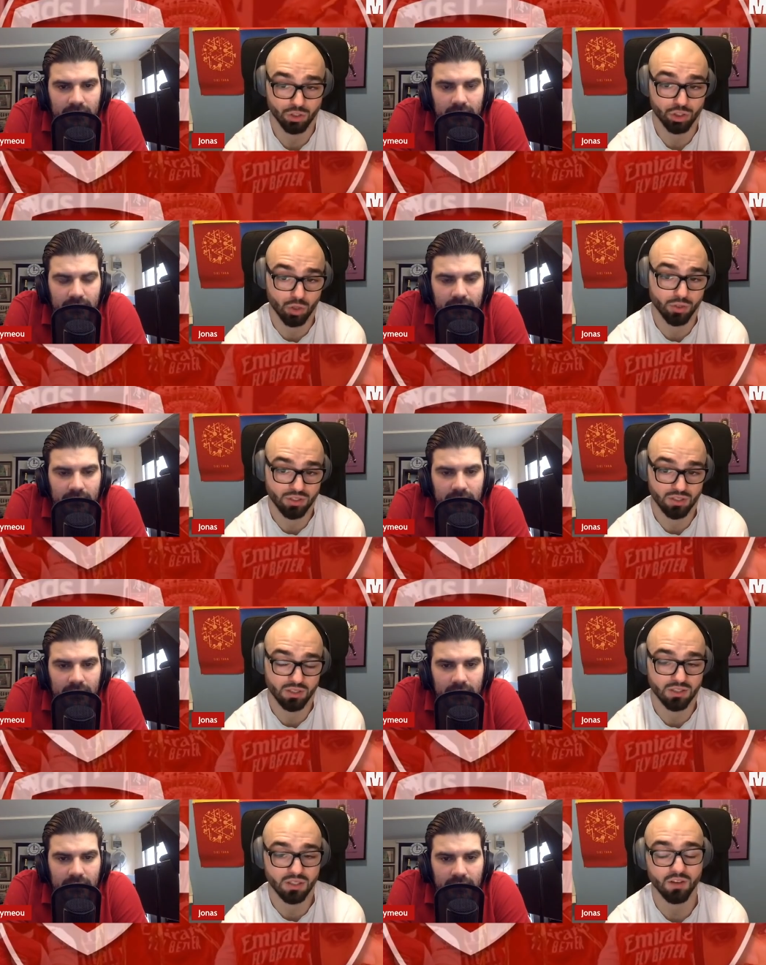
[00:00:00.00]
Speaker 1: has to show
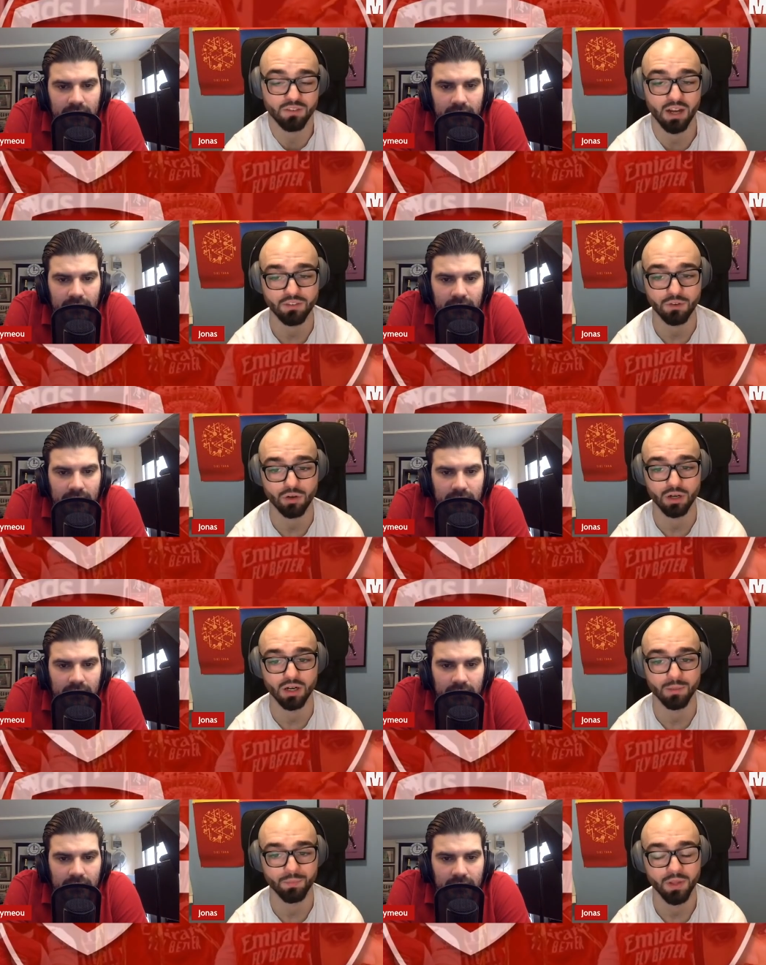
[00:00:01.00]
his stuff now
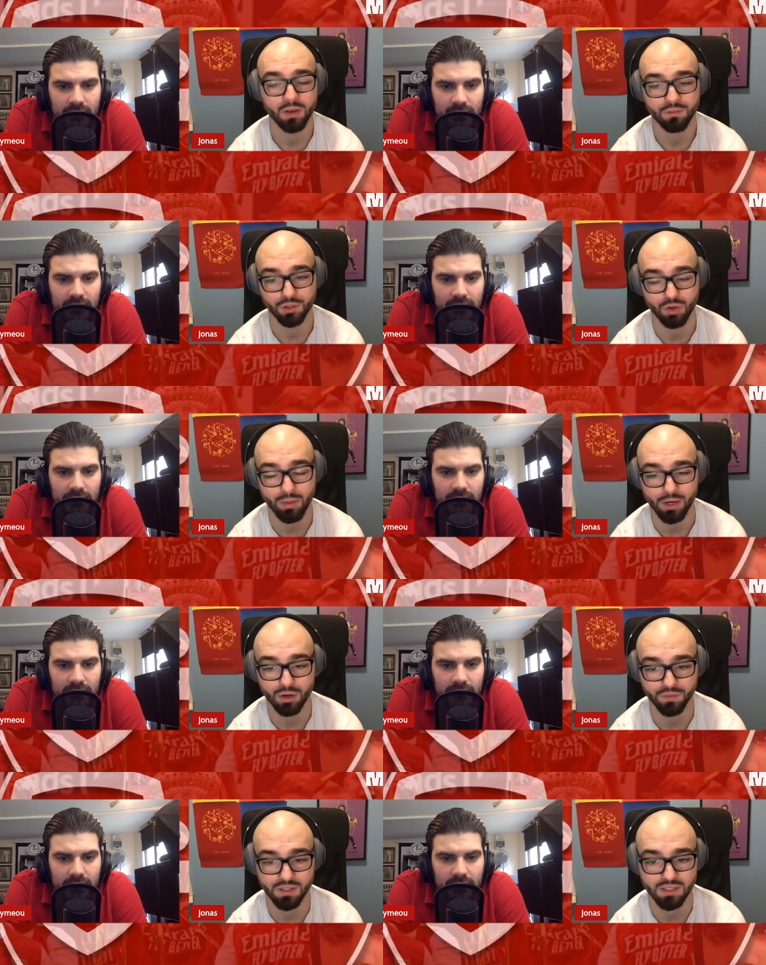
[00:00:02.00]
for the
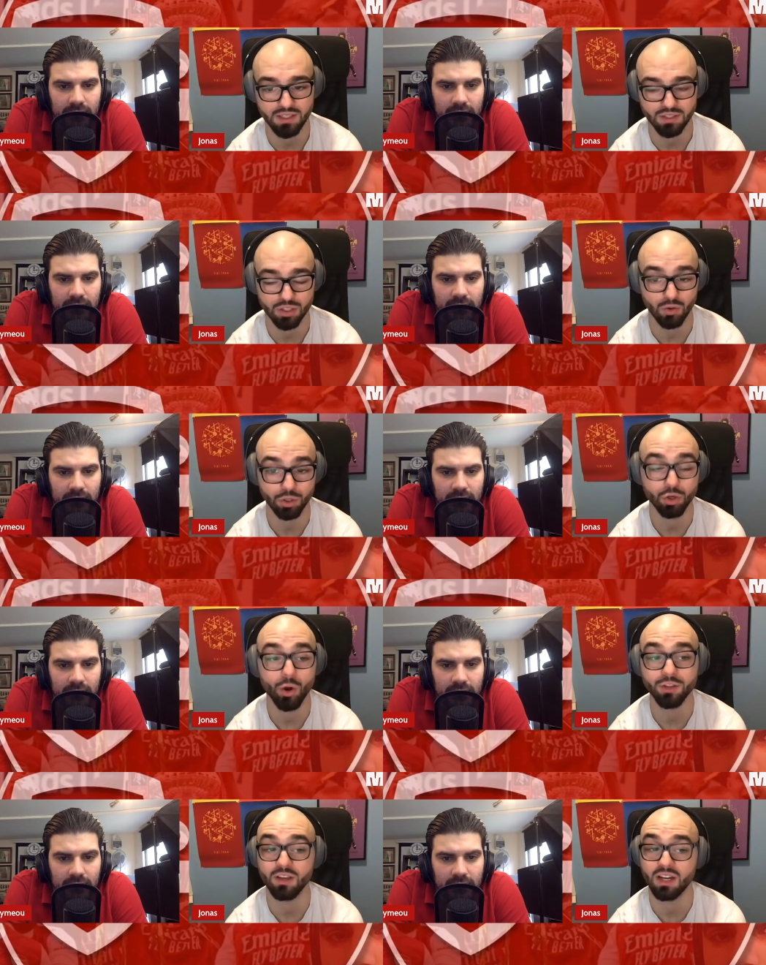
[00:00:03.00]
remainder of this season. So you're
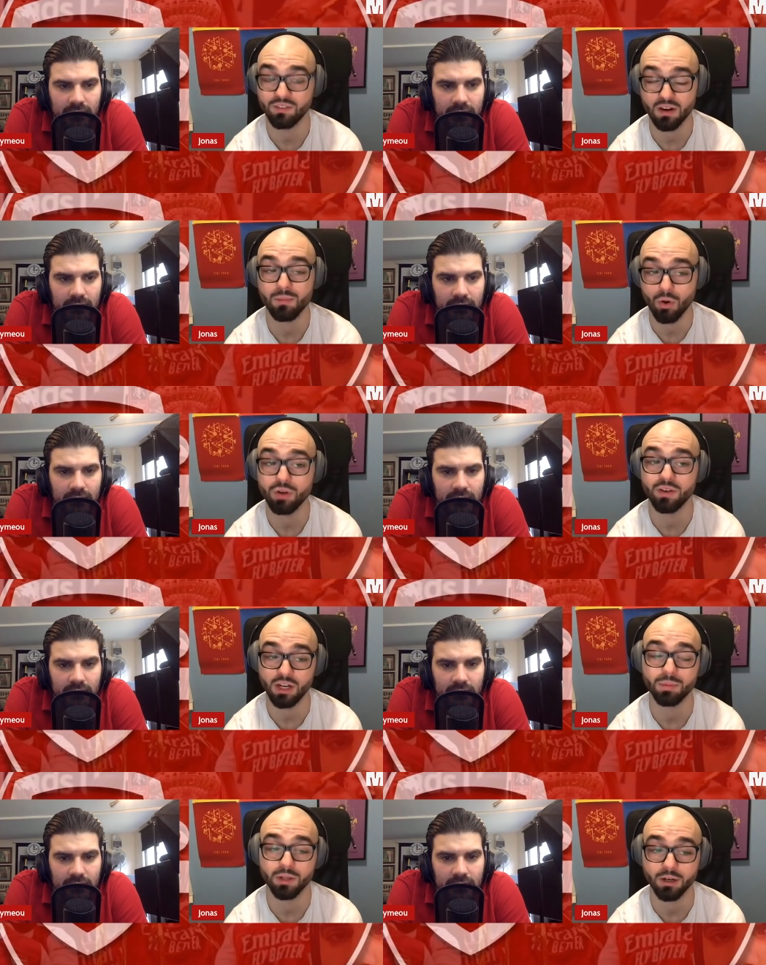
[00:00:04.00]
going to get a very
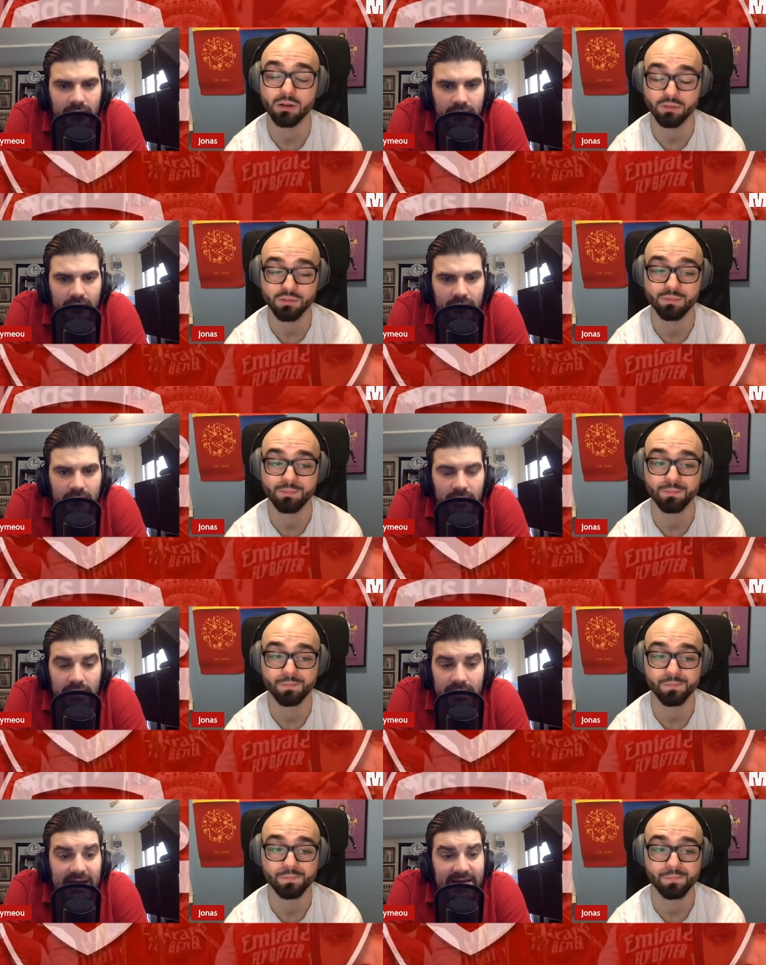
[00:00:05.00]
motivated player.
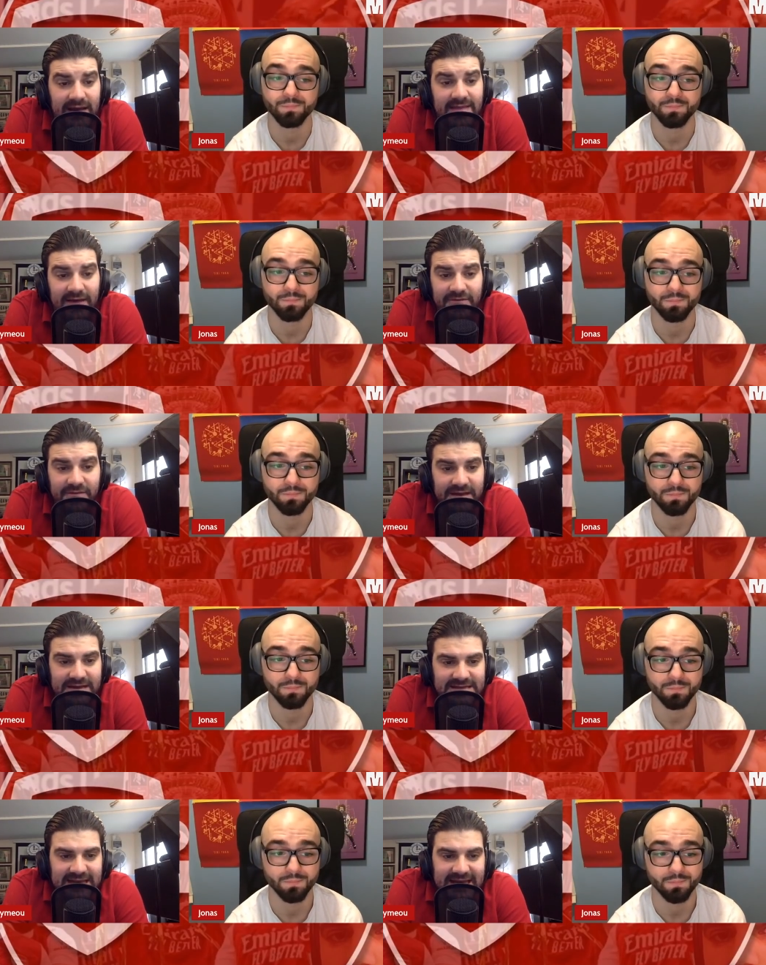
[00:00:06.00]
Speaker 2: Yeah, and that for
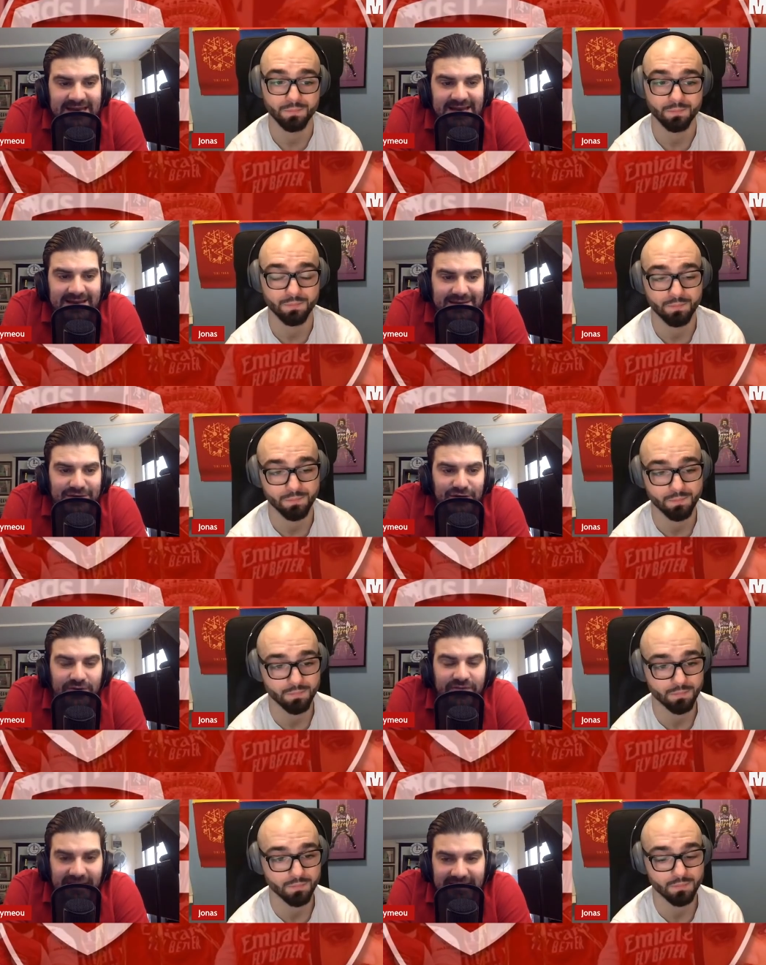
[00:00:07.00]
me is the key here. You
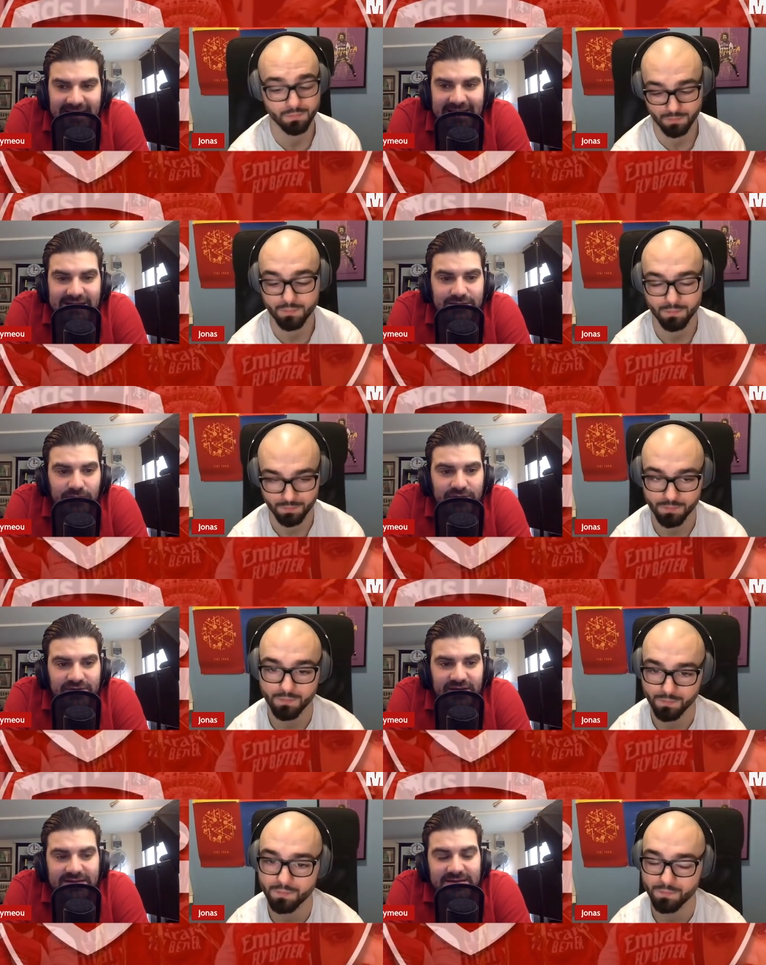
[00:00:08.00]
know, the fact that he is
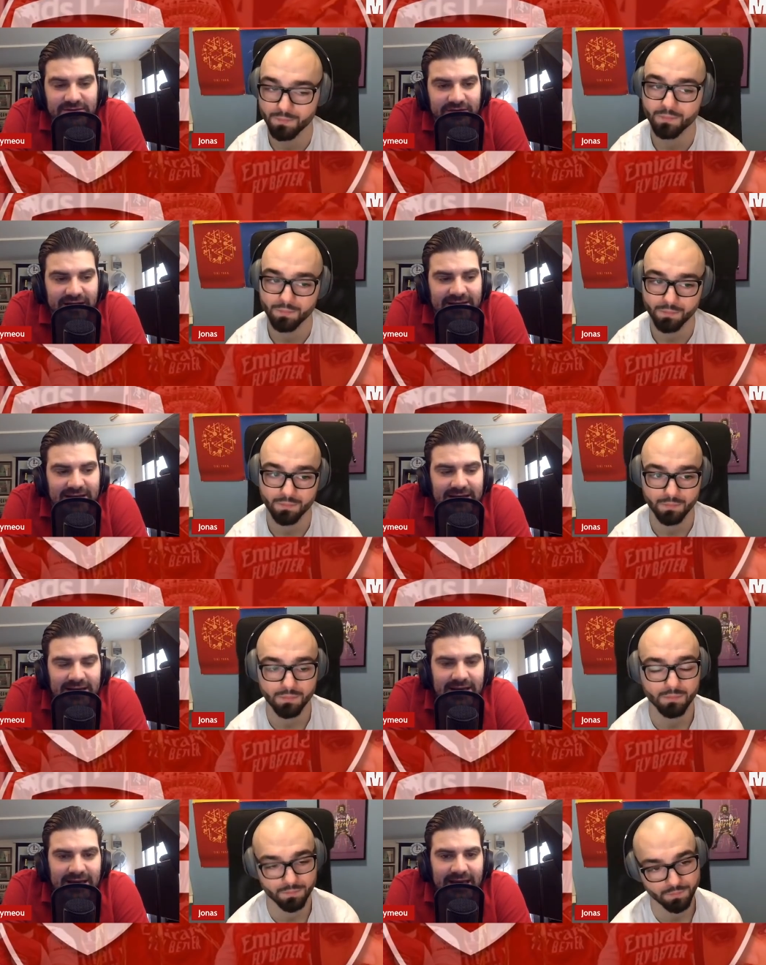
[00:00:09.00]
motivated, the fact
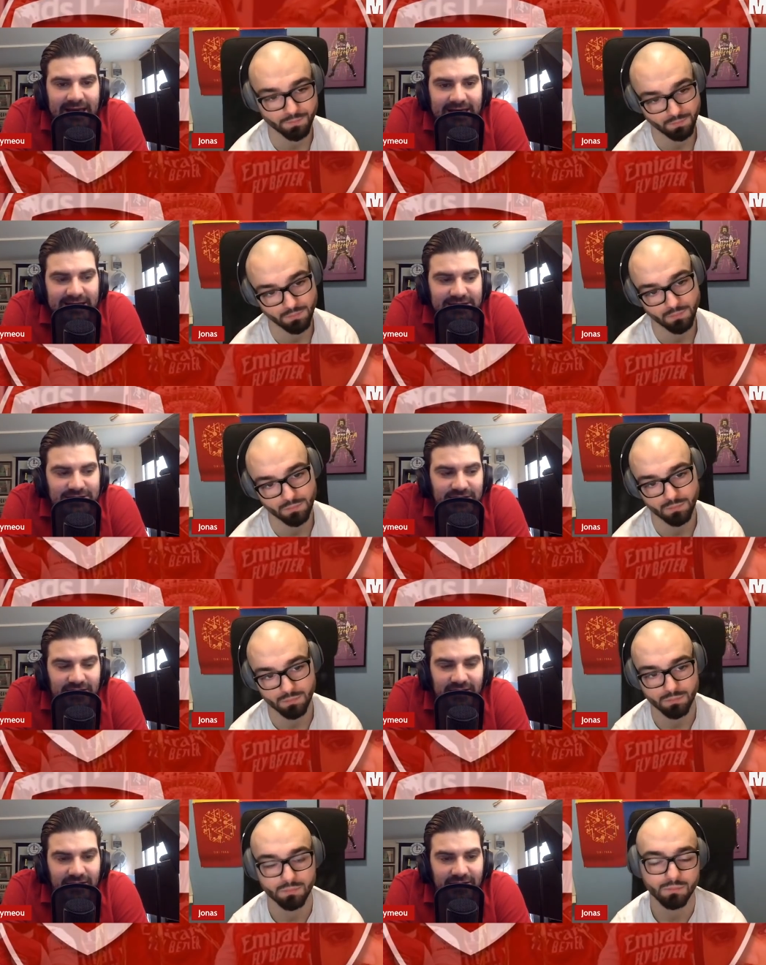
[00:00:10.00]
that he is
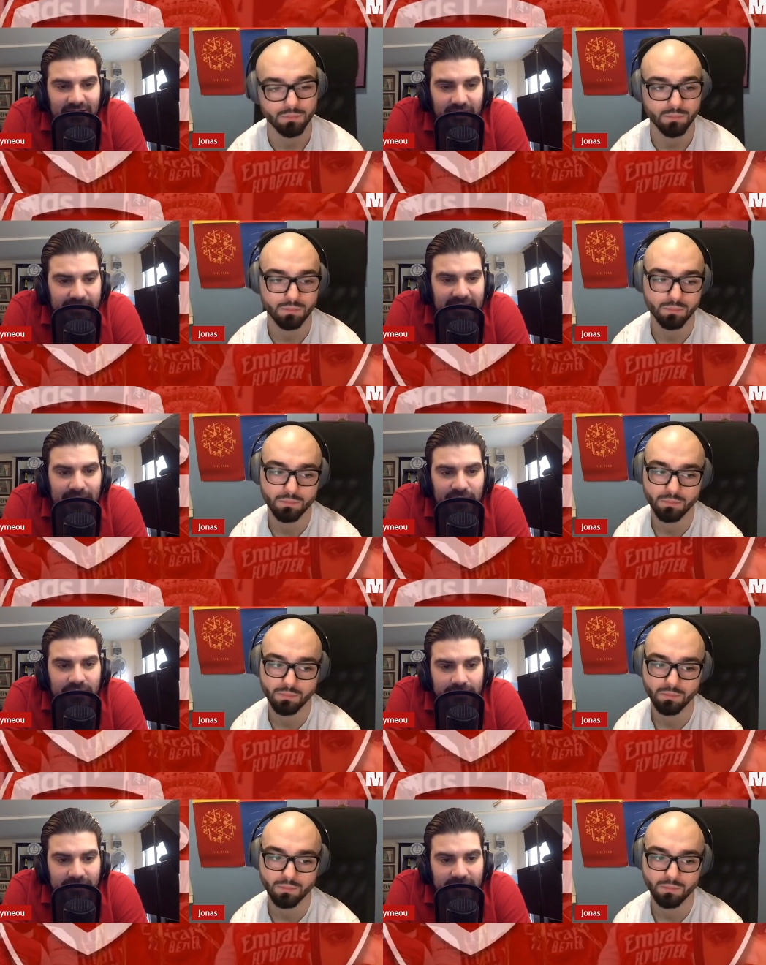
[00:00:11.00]
coming in with a